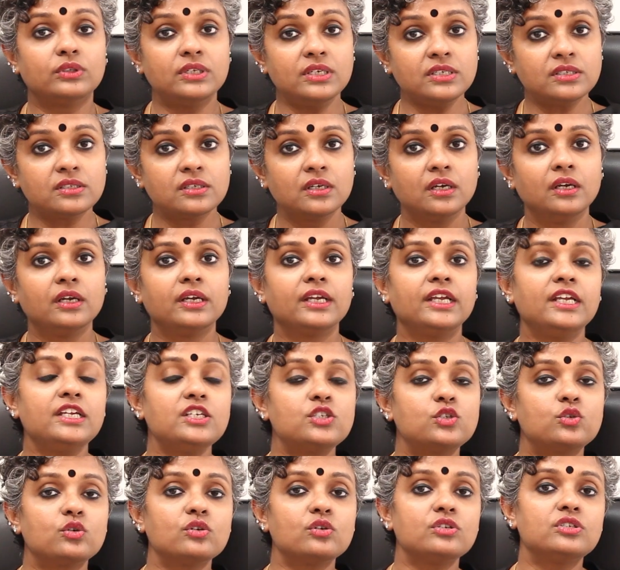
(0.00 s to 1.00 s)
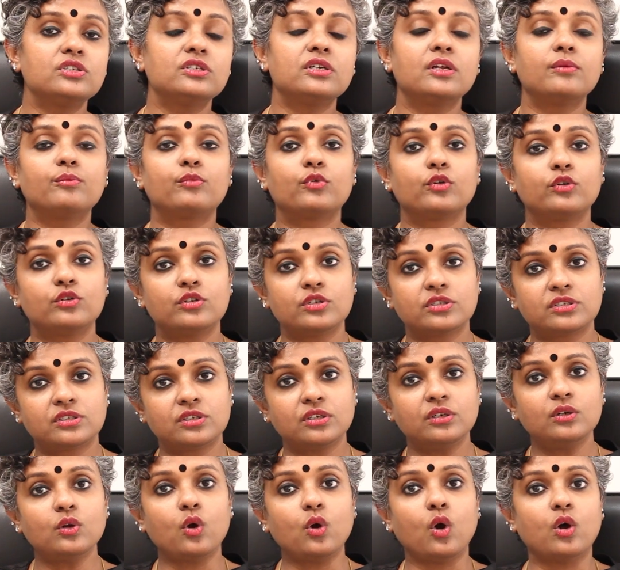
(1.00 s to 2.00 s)
this, estrogen and
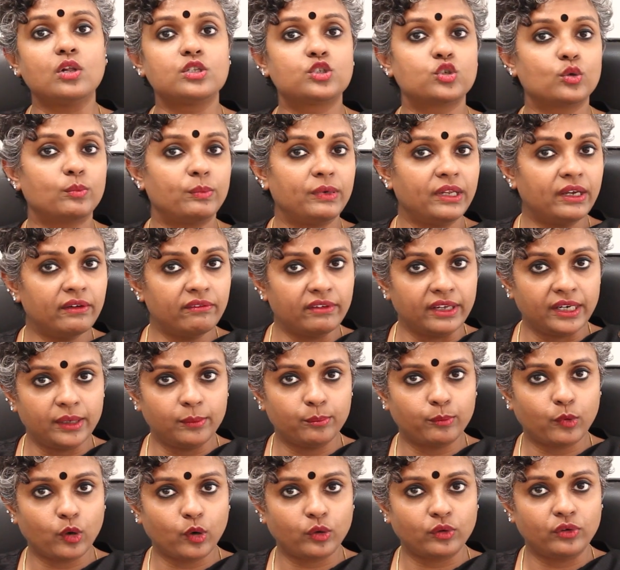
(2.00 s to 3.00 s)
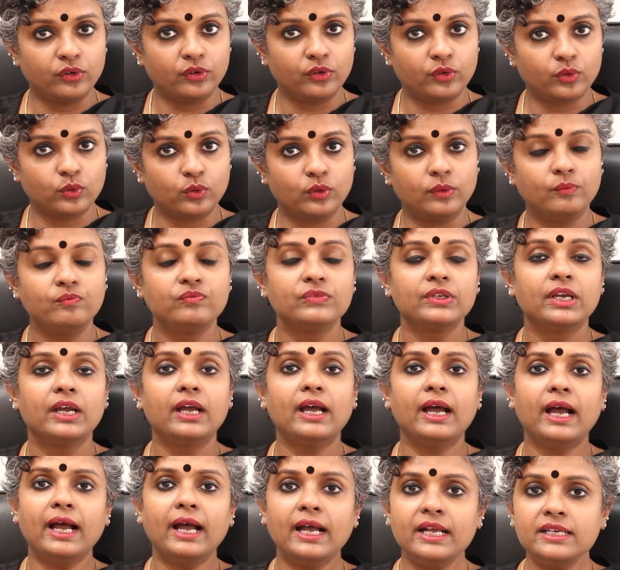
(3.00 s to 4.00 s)
progesterone also play a very important role.
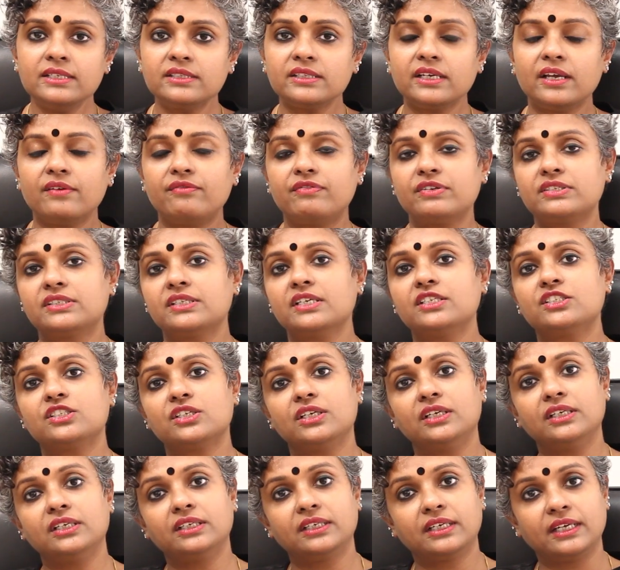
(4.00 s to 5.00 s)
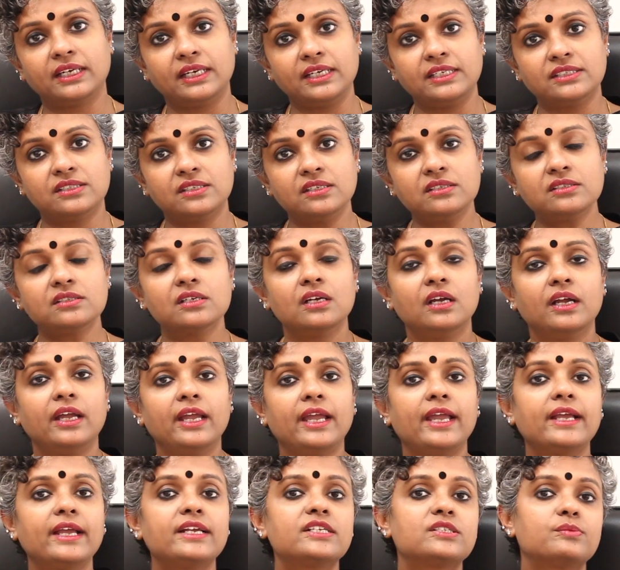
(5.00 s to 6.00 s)
As FSH increases,
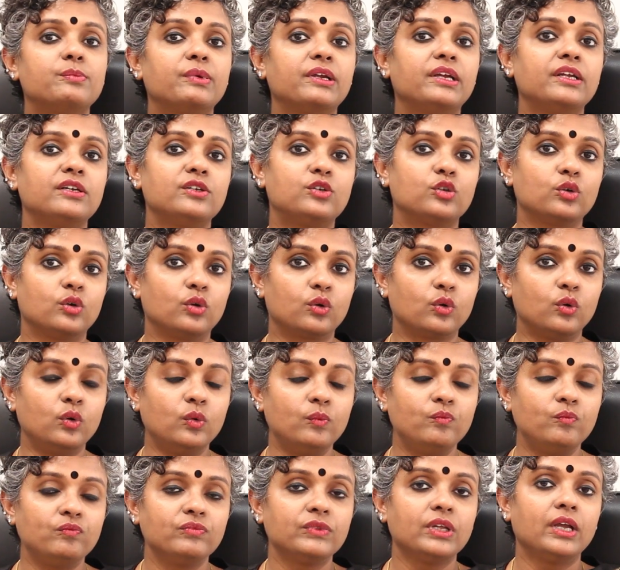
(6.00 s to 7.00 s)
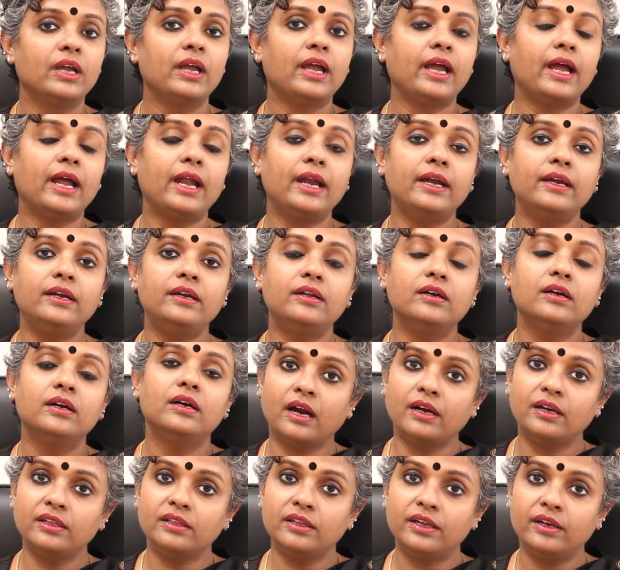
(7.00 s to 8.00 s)
eggs begin to grow and
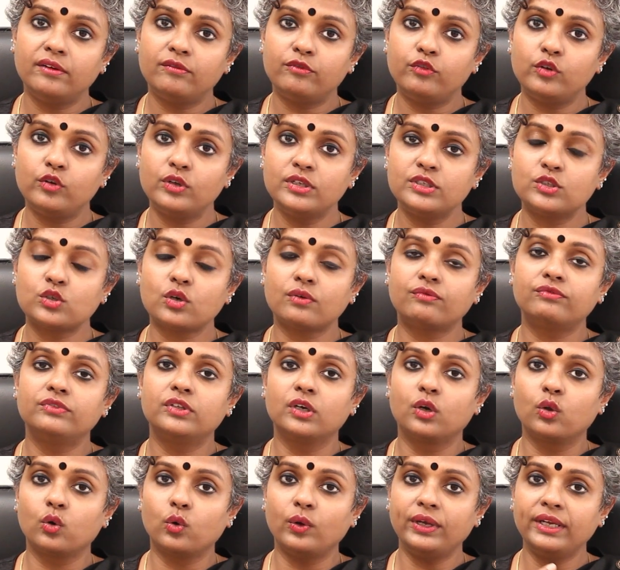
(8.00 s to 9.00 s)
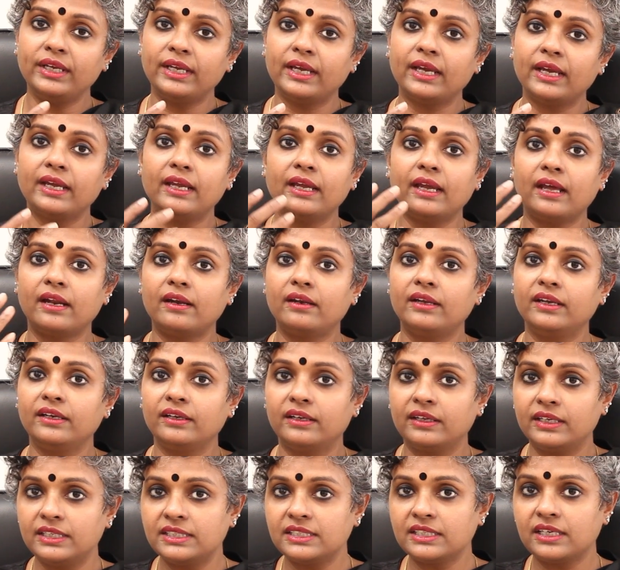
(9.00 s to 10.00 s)
under the influence of the growing egg and
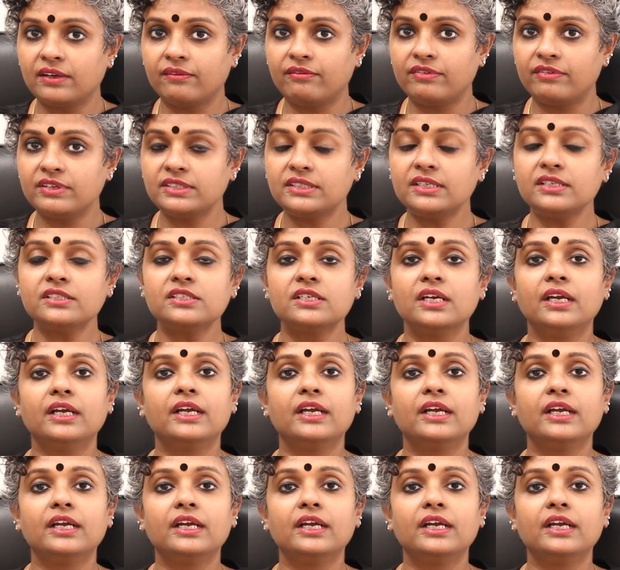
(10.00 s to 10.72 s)
increasing FSH,